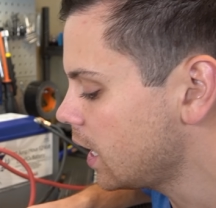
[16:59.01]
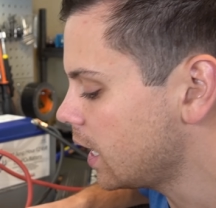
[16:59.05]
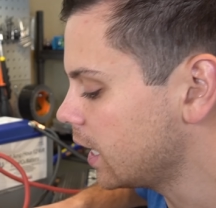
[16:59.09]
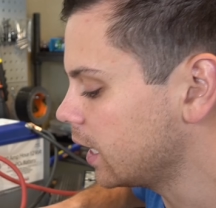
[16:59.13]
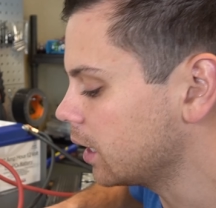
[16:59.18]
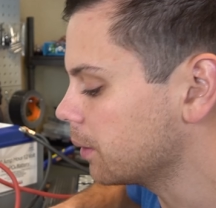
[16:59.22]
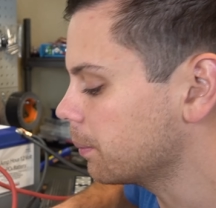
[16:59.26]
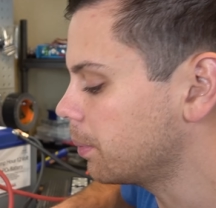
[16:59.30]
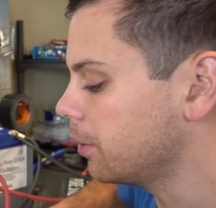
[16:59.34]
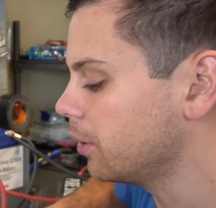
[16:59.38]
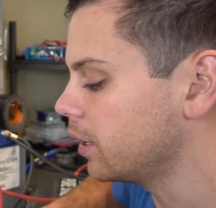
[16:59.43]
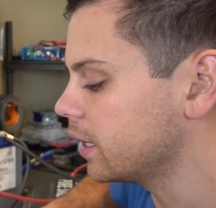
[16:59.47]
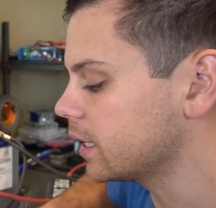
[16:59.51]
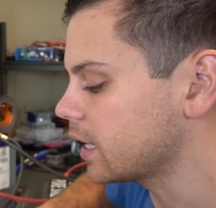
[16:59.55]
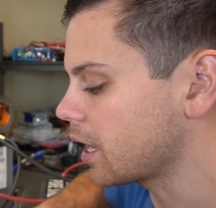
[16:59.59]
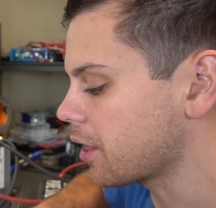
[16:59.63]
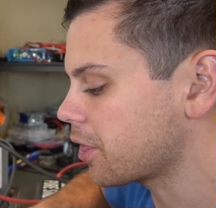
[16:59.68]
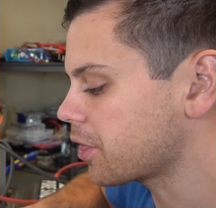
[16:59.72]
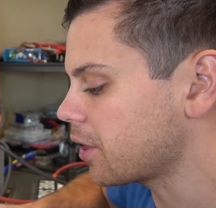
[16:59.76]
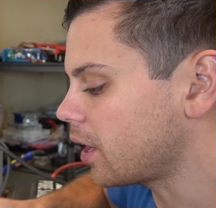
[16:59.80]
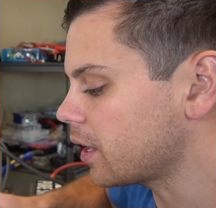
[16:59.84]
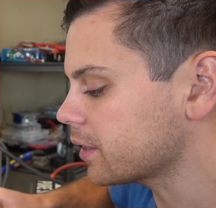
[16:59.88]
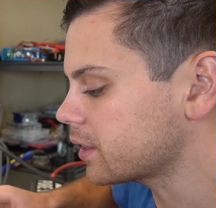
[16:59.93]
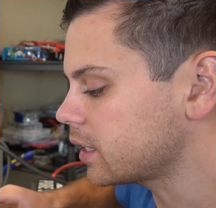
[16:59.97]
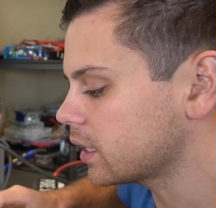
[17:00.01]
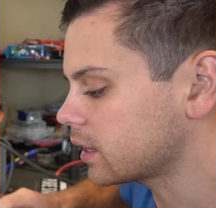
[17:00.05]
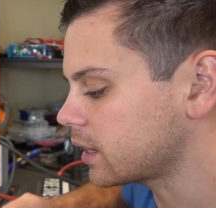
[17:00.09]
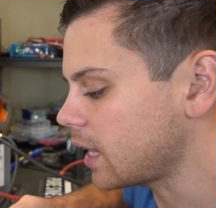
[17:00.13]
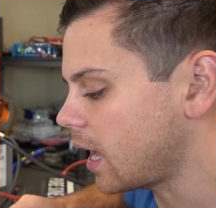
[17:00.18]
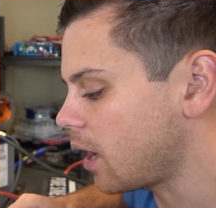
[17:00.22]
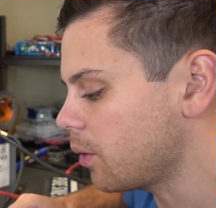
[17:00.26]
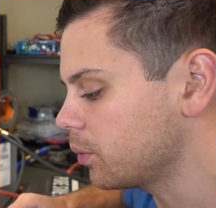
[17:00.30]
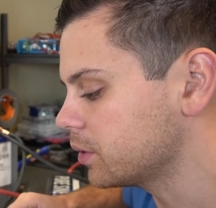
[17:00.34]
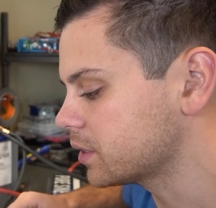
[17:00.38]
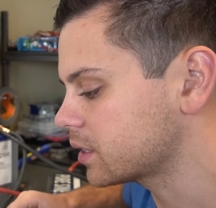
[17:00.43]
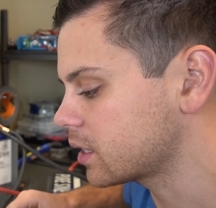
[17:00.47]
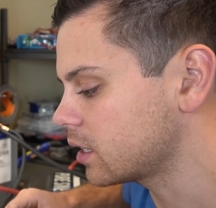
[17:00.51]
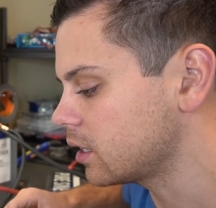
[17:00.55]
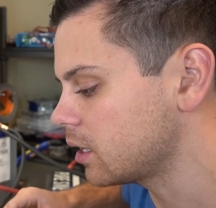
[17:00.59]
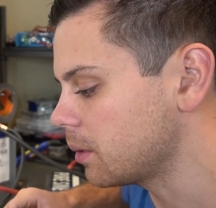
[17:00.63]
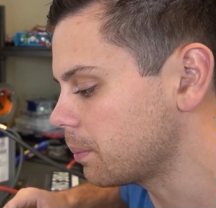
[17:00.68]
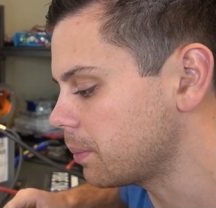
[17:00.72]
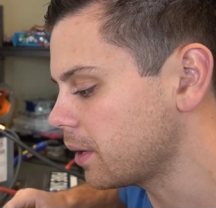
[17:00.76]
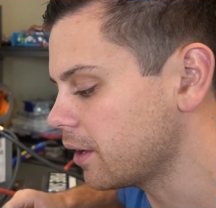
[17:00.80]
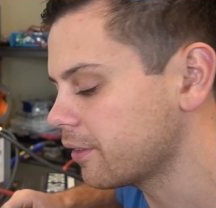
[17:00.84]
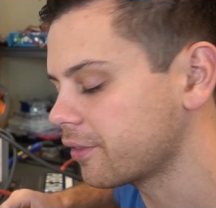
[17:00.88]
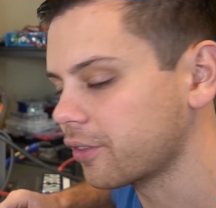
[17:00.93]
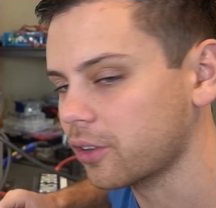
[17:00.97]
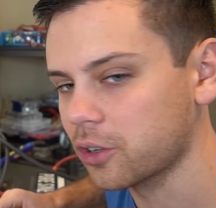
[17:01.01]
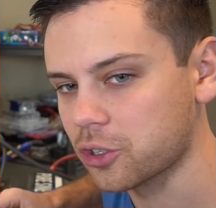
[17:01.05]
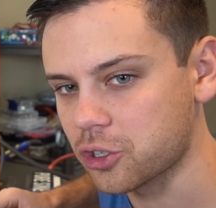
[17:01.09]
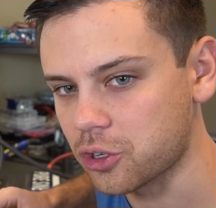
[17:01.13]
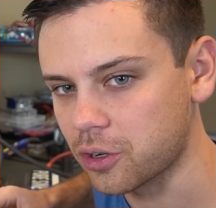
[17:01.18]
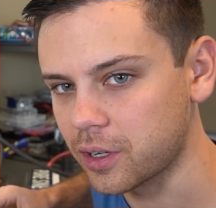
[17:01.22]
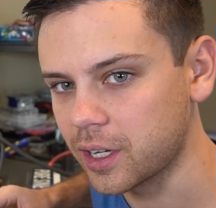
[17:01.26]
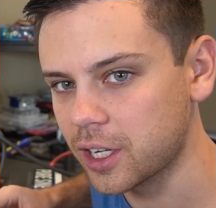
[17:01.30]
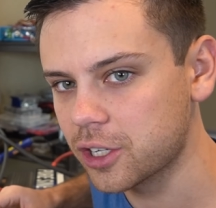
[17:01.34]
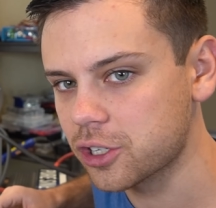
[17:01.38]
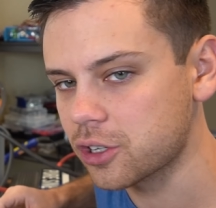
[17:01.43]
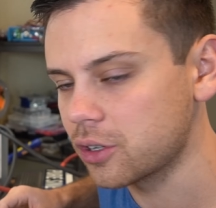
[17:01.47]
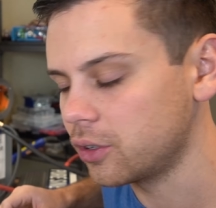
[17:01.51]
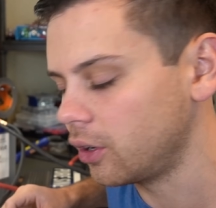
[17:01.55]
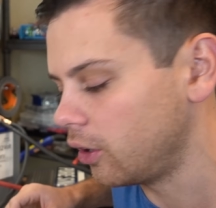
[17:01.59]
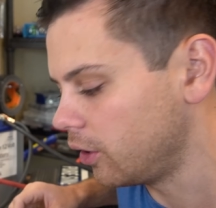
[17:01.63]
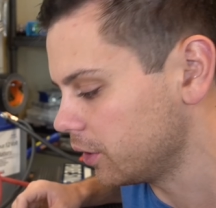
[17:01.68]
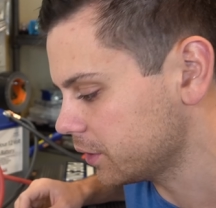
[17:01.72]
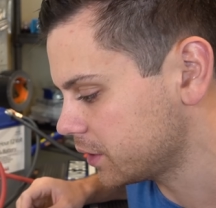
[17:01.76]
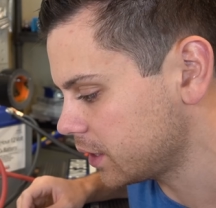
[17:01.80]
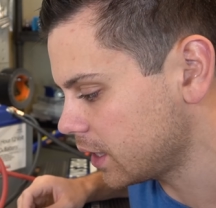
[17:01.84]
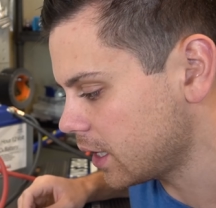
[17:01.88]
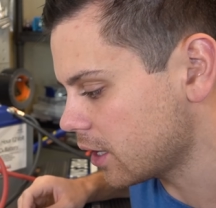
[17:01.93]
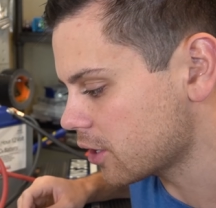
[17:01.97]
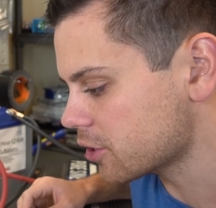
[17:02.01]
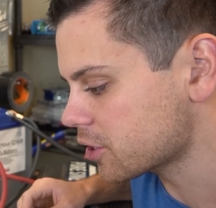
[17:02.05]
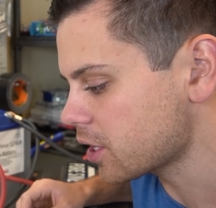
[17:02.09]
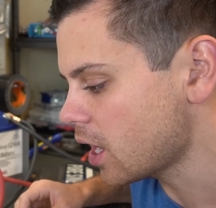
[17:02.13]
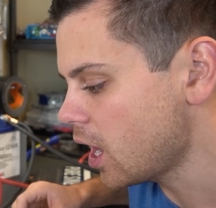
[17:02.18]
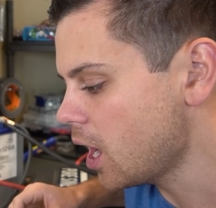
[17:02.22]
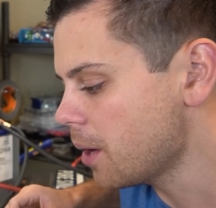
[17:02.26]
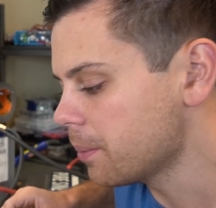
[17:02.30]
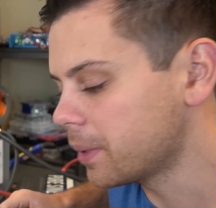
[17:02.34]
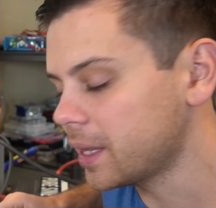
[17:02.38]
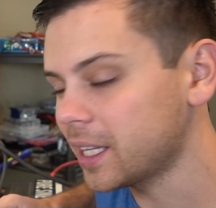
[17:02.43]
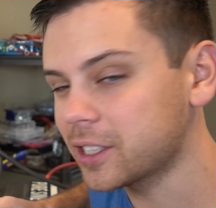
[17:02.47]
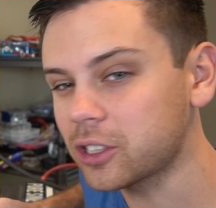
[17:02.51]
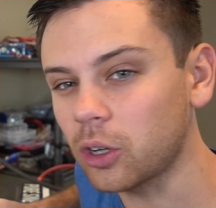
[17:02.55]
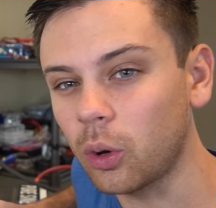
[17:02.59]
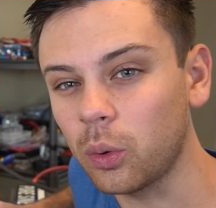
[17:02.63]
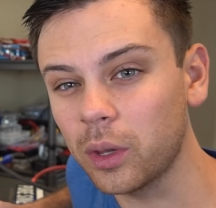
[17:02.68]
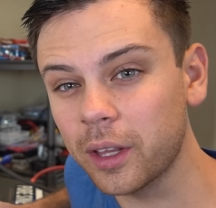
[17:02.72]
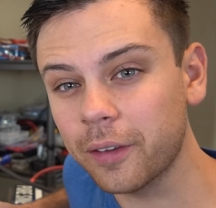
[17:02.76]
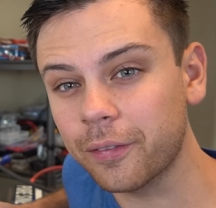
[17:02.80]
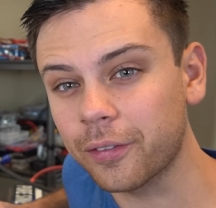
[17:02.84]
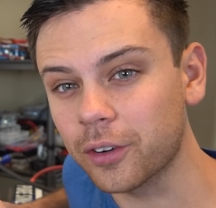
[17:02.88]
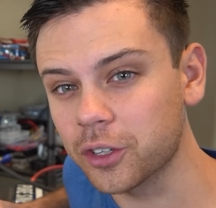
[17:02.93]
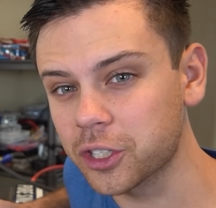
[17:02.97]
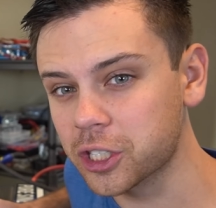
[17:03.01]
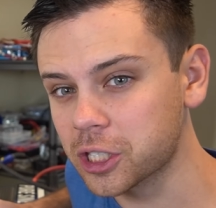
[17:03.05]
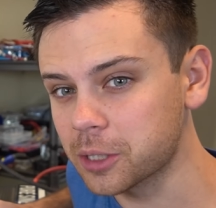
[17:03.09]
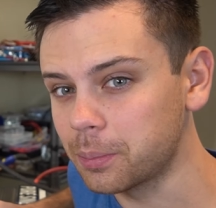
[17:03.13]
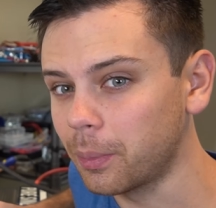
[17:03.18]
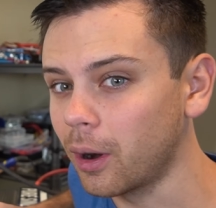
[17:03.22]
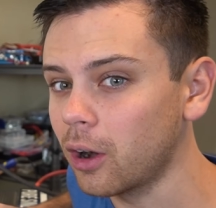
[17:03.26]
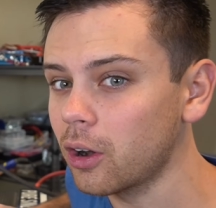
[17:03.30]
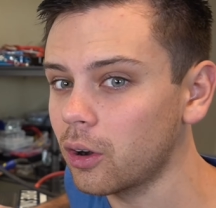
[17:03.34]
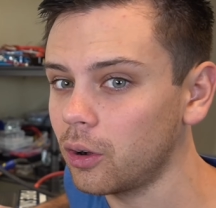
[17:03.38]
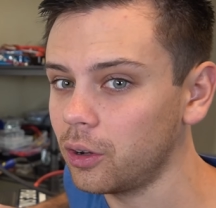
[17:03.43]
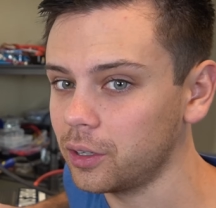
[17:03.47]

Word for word: input and I thought that that was going to be for traditional alternators, but that's only for smart